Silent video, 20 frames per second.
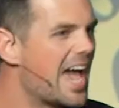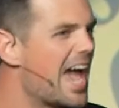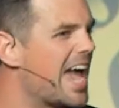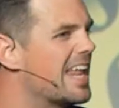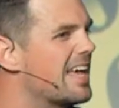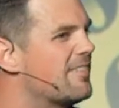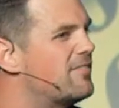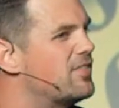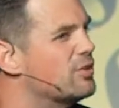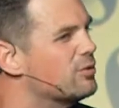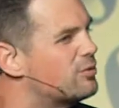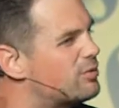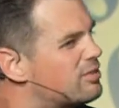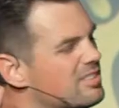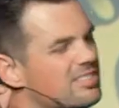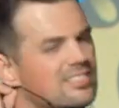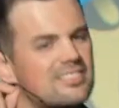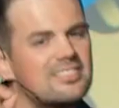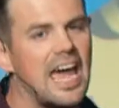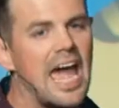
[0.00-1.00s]
And if you
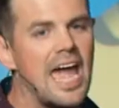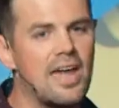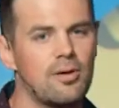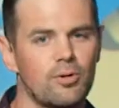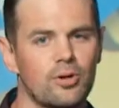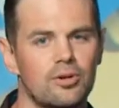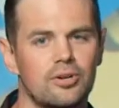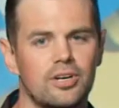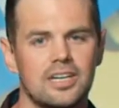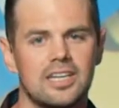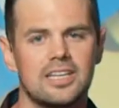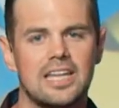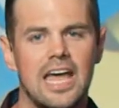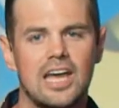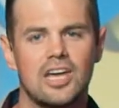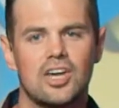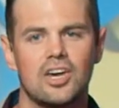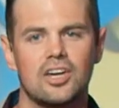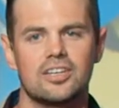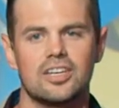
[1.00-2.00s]
stay rooted in
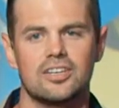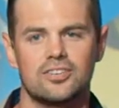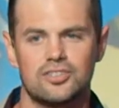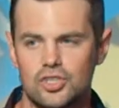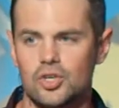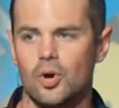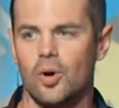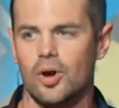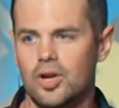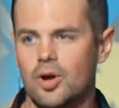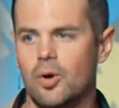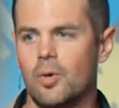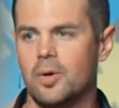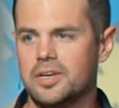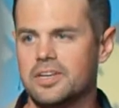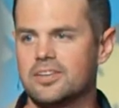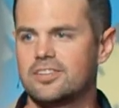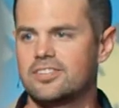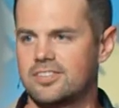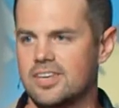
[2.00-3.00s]
that goodness, you're
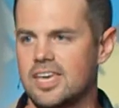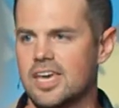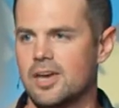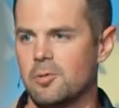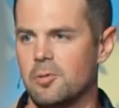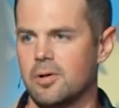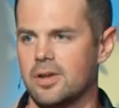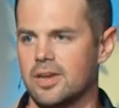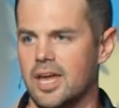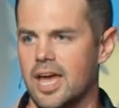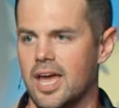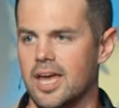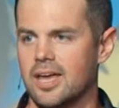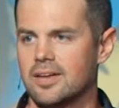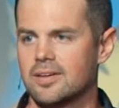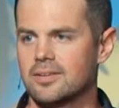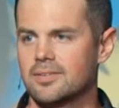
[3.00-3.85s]
going to see it one day.